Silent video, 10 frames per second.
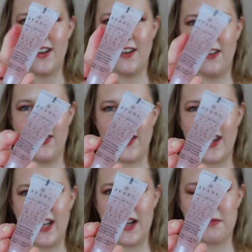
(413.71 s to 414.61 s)
all in
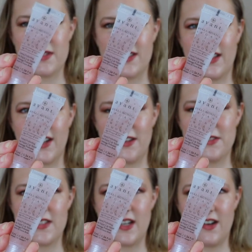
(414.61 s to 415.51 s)
caps and like
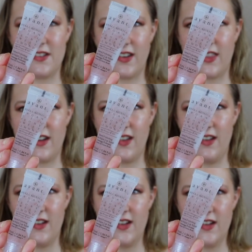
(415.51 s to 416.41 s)
goes down like that.
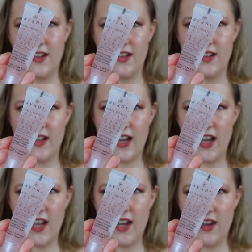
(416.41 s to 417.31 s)

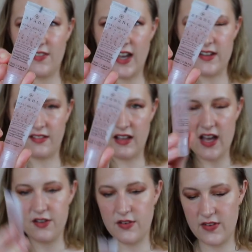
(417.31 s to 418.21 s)
I have gotten a
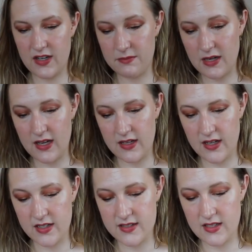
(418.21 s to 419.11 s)
lot of Avant
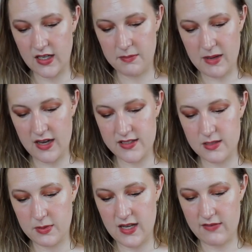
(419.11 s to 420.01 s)
products in
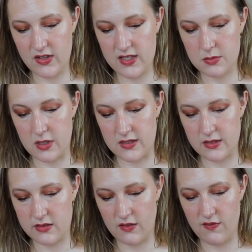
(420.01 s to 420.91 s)
boxes, but never this one.
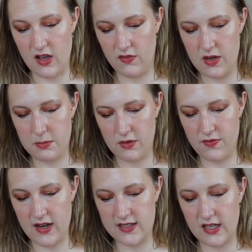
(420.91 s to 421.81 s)
So it's a Velvet
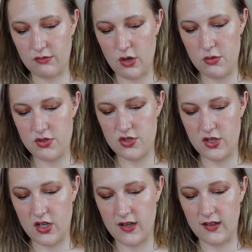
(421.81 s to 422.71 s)
Perfecting Rose
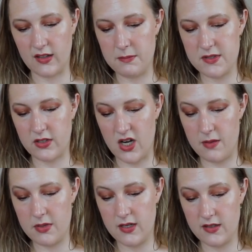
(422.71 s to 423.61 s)
Sugar Lip
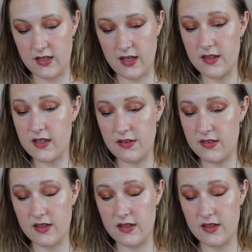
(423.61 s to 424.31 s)
Scrub. Yeah, uh,